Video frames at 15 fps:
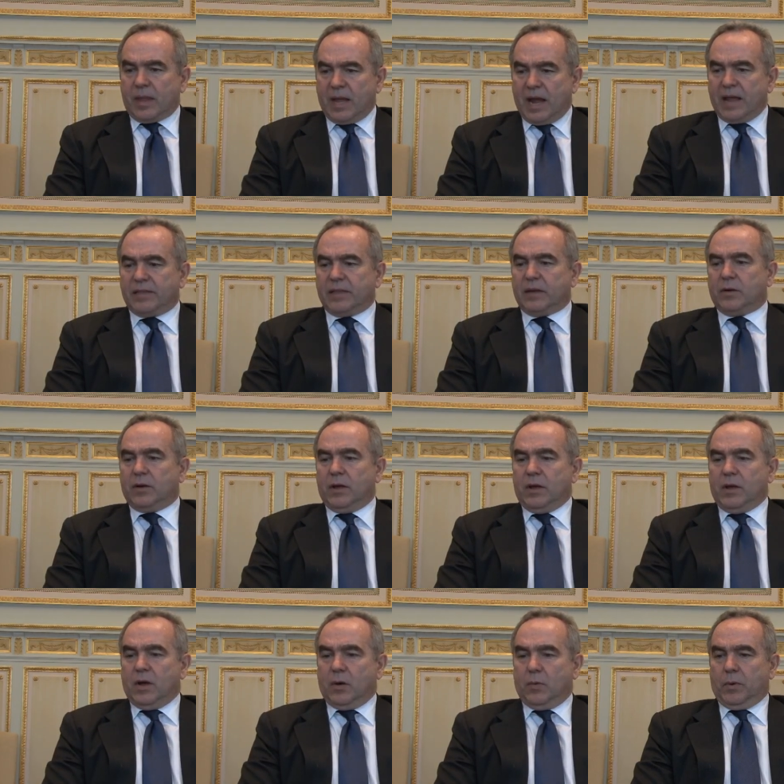I think
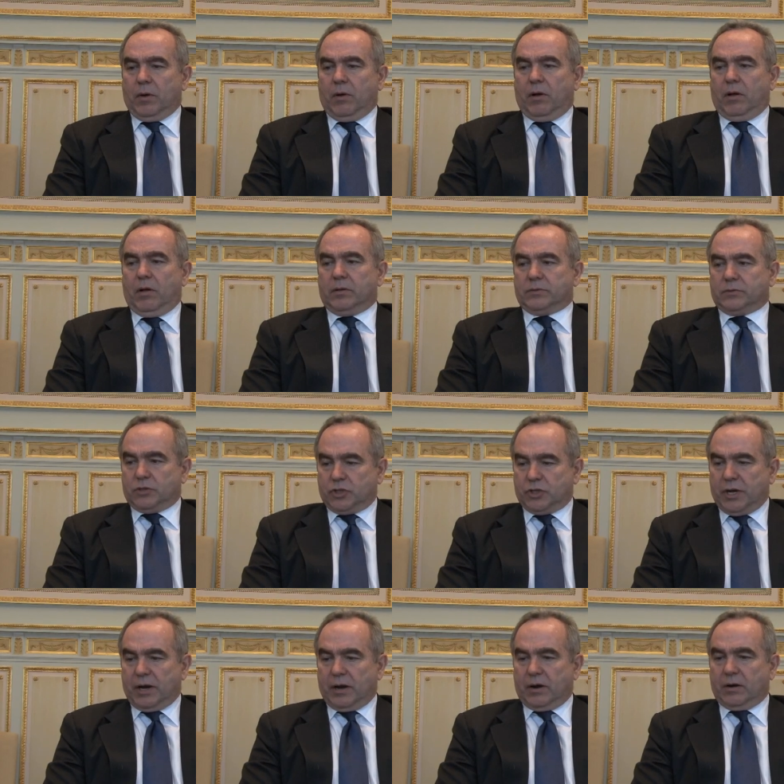we all
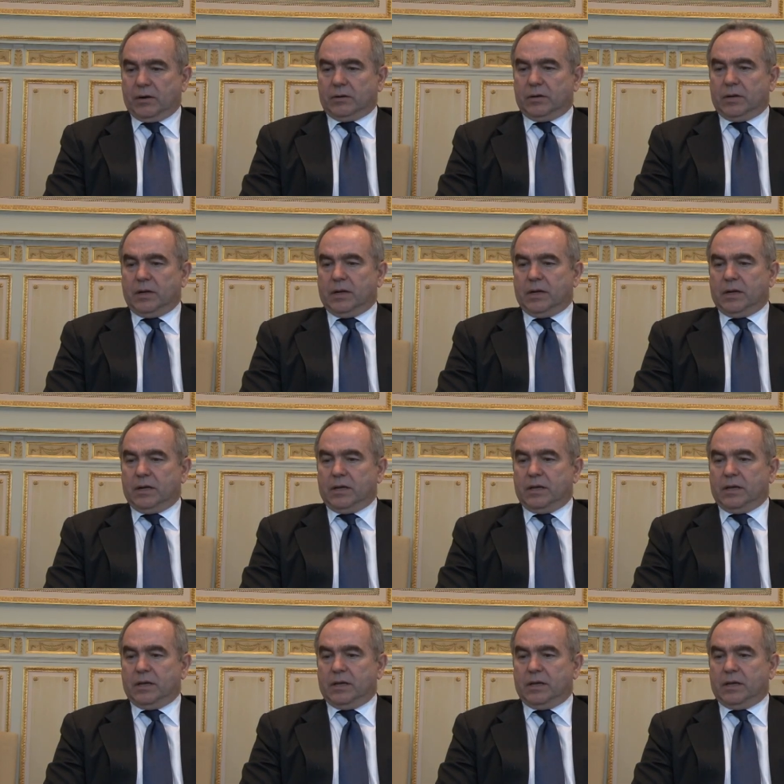share uh,